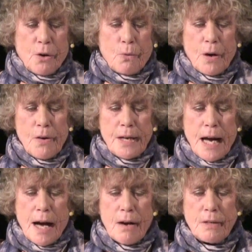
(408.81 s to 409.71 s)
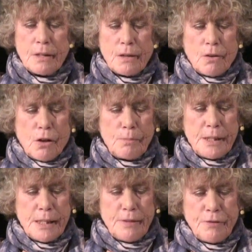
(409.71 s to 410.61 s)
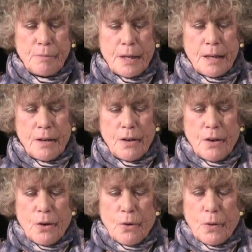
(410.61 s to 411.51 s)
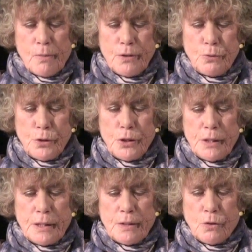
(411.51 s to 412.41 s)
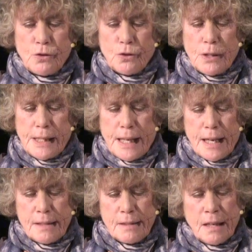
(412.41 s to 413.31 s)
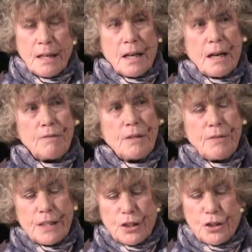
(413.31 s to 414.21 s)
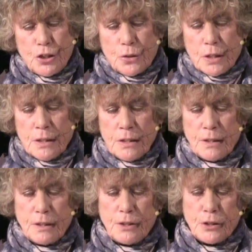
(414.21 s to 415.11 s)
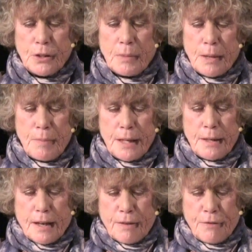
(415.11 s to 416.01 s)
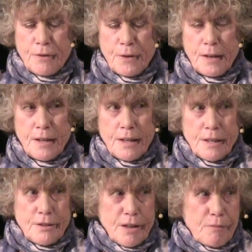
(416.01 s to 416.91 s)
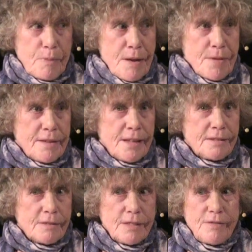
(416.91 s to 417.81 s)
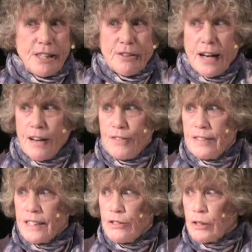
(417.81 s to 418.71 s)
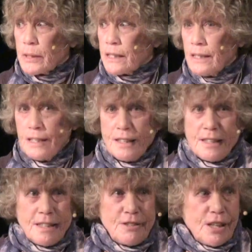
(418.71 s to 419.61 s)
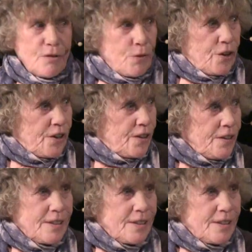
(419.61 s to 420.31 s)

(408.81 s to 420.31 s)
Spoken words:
Where and how did it all begin for me? What was rooted in those early days of living in Sooke during my midlife? Jeff Bateman thinks I've lived here half a century, but Jeff, where are you?